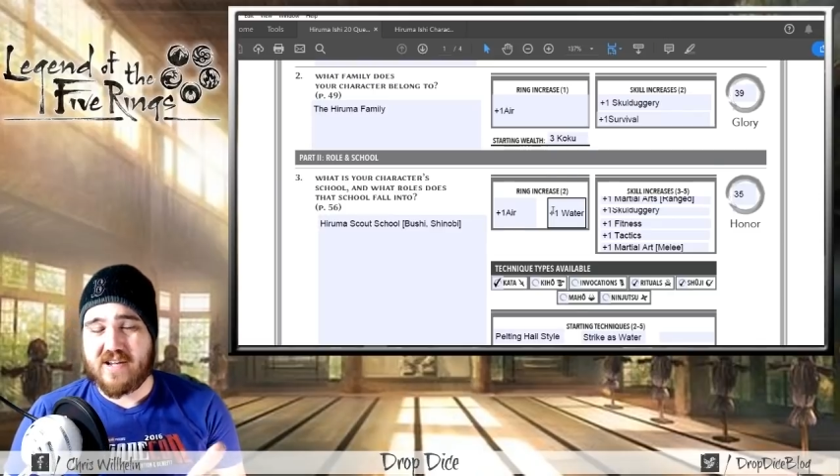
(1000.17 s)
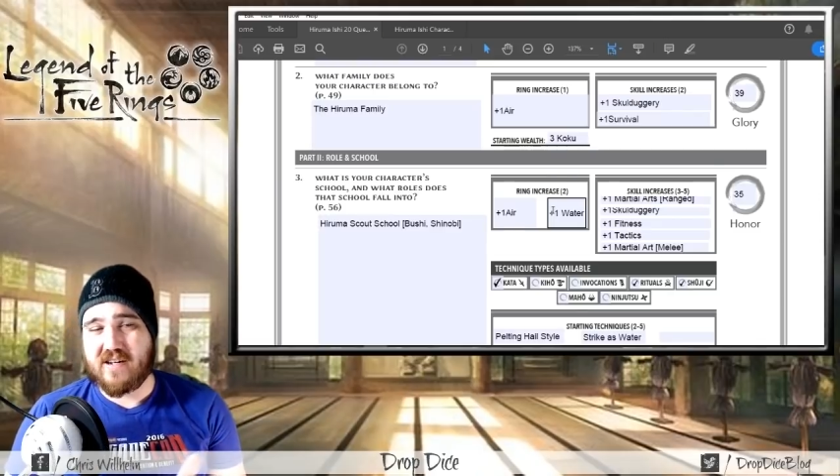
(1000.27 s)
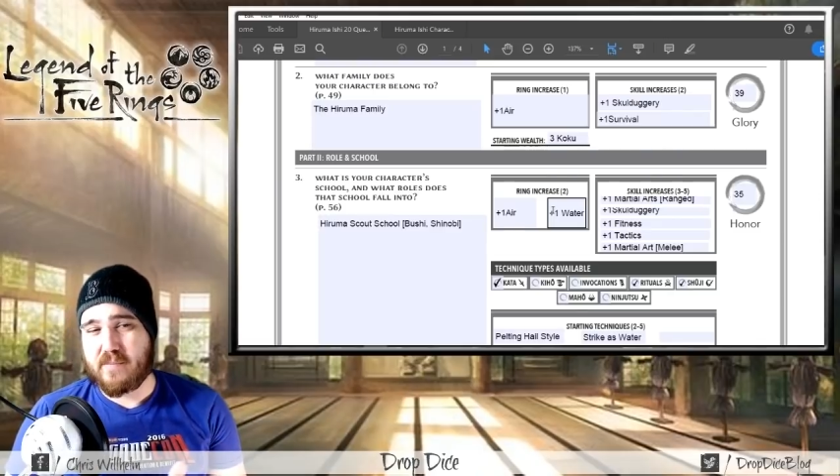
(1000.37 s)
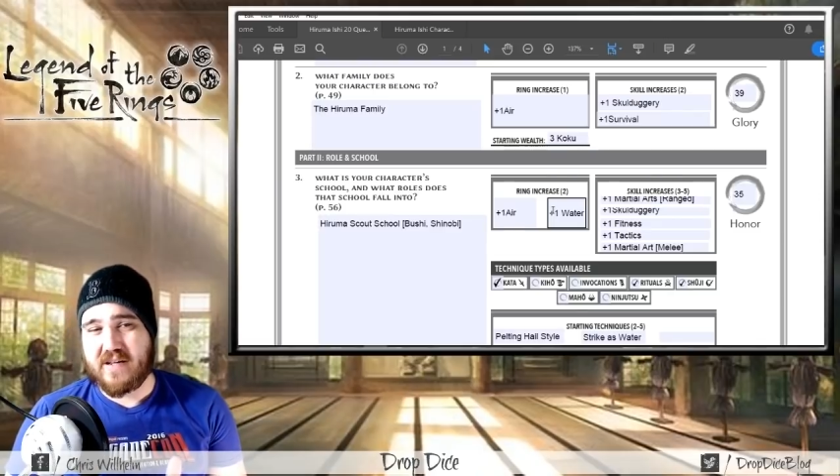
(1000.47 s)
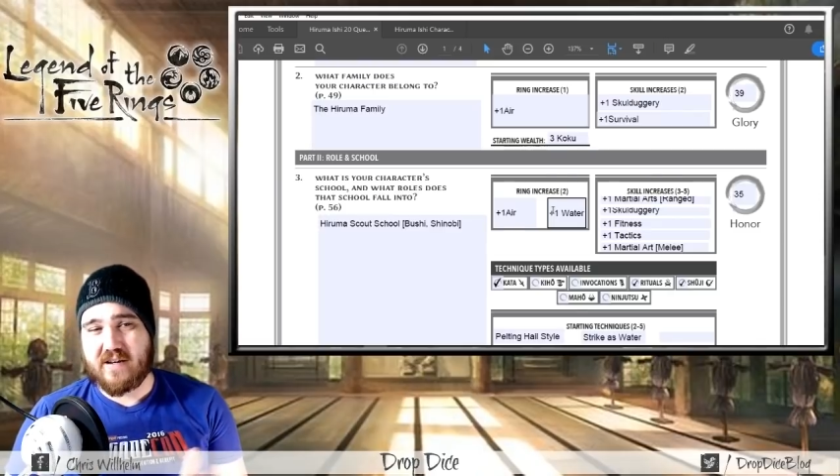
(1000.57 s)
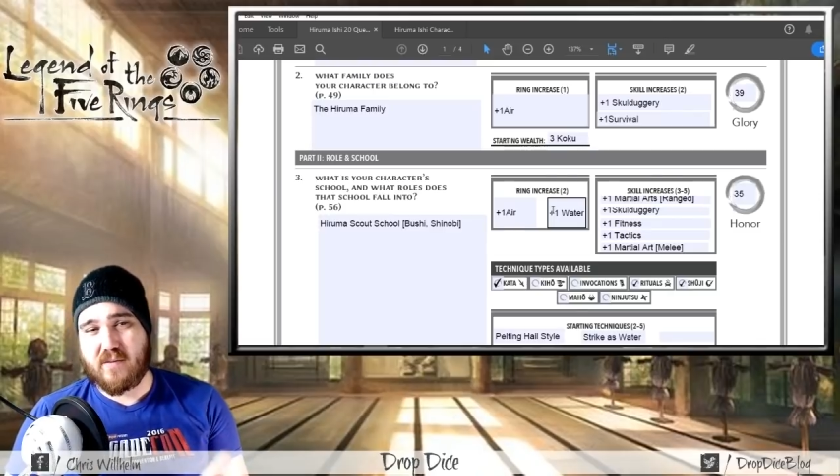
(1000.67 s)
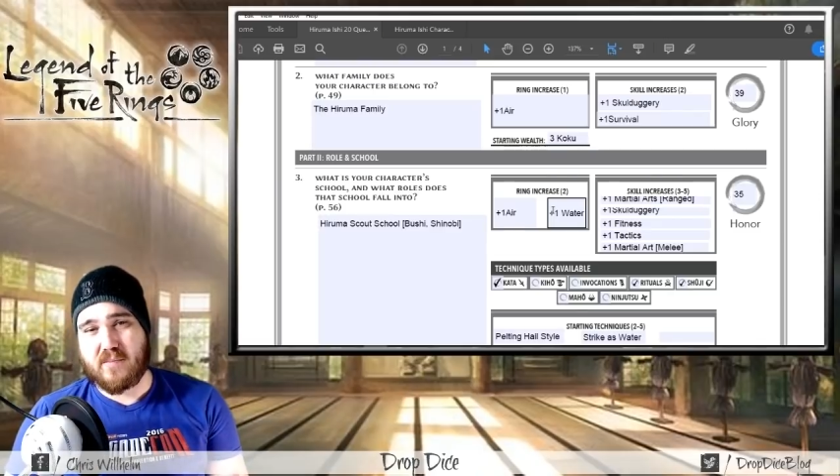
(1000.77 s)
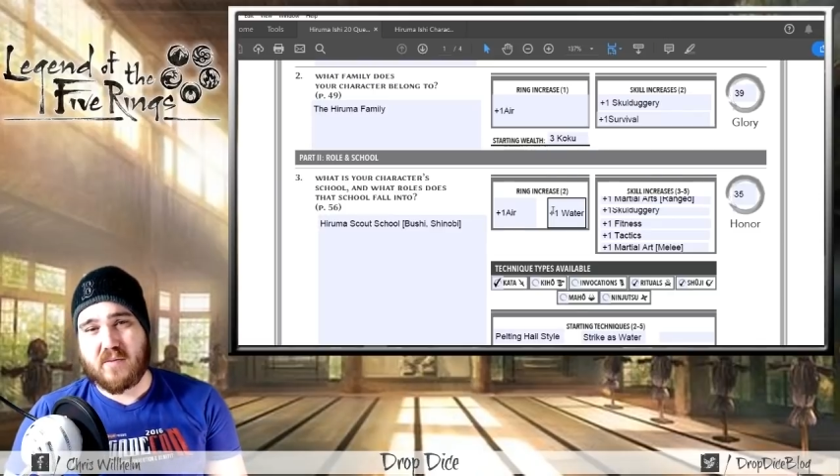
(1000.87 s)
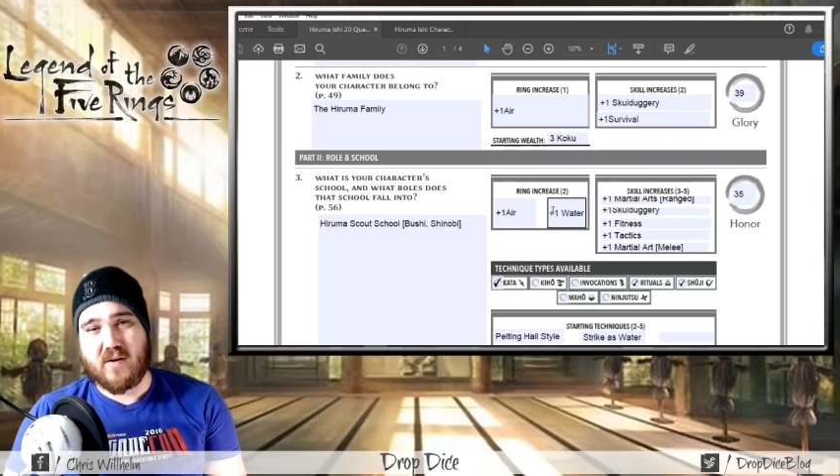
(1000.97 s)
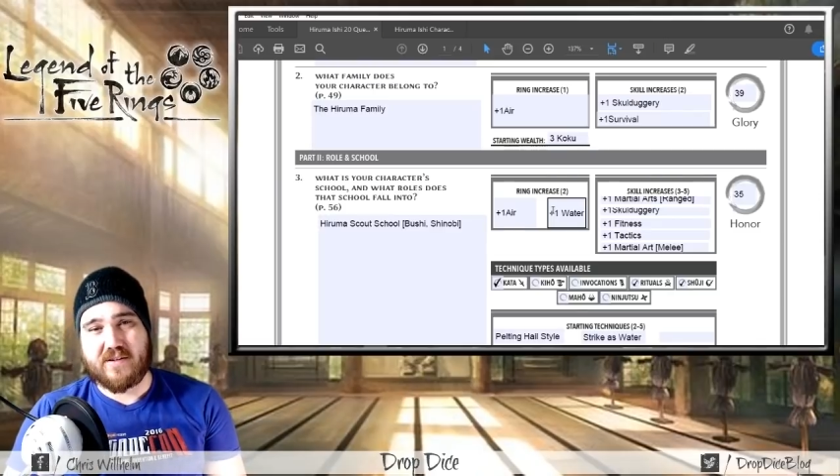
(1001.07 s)
kind of depending
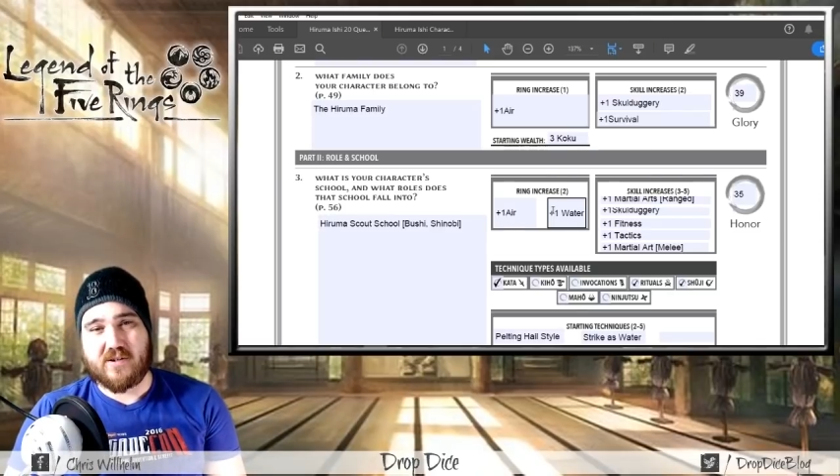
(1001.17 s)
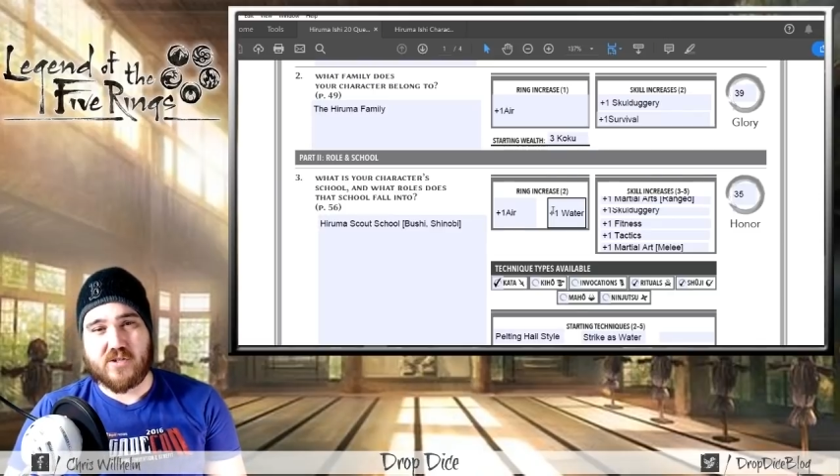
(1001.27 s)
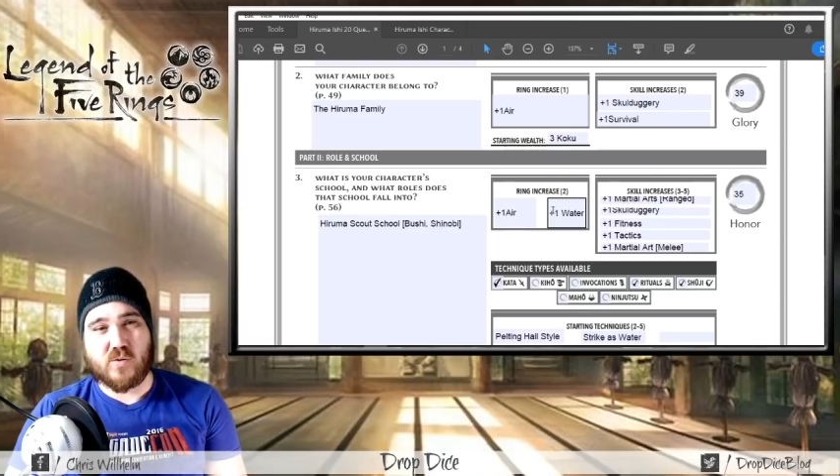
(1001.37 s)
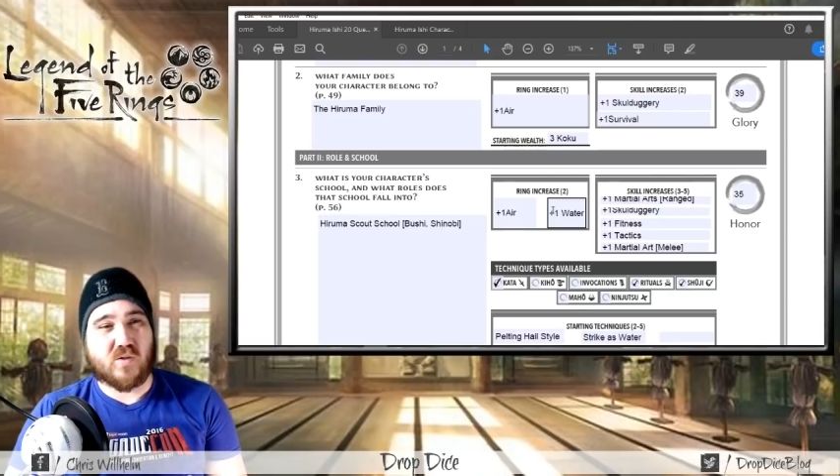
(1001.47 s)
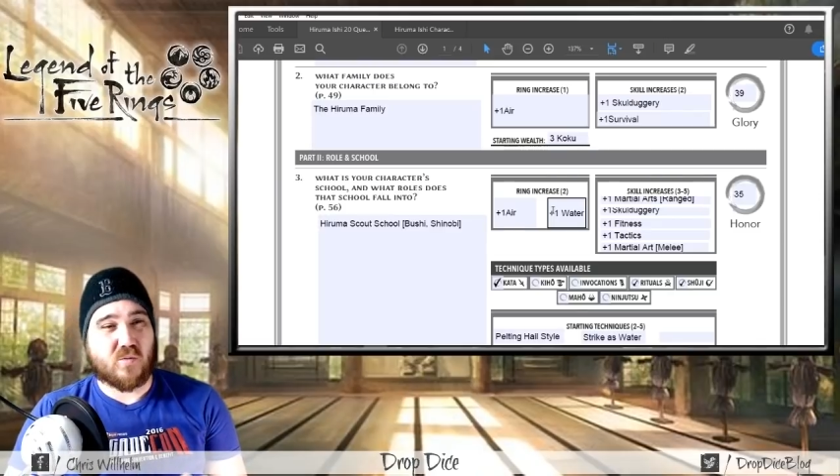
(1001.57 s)
upon their school